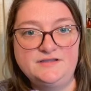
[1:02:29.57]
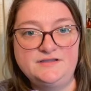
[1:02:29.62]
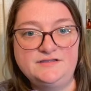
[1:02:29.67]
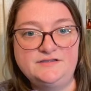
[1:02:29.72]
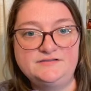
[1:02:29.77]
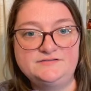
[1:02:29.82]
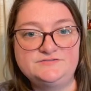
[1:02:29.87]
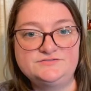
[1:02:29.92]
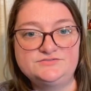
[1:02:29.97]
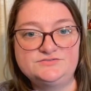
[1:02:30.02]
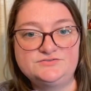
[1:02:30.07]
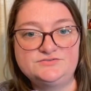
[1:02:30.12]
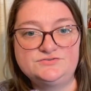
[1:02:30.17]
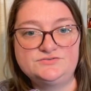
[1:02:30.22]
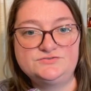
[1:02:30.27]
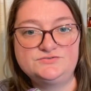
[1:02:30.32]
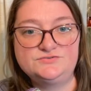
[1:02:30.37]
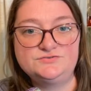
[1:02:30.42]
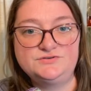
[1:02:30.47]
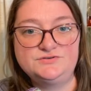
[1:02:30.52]
Add to
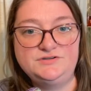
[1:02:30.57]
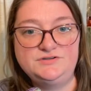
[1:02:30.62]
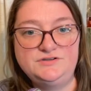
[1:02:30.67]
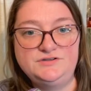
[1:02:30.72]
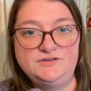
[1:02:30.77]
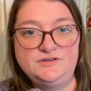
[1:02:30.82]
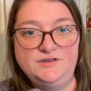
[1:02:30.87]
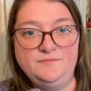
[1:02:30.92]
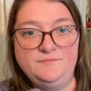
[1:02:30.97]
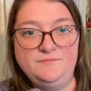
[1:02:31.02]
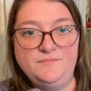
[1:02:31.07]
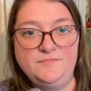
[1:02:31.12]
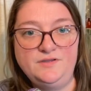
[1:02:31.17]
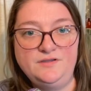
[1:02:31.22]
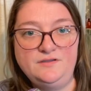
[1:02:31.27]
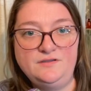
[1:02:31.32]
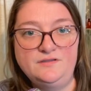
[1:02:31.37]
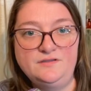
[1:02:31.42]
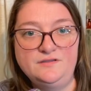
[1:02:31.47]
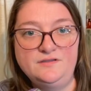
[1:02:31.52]
stream.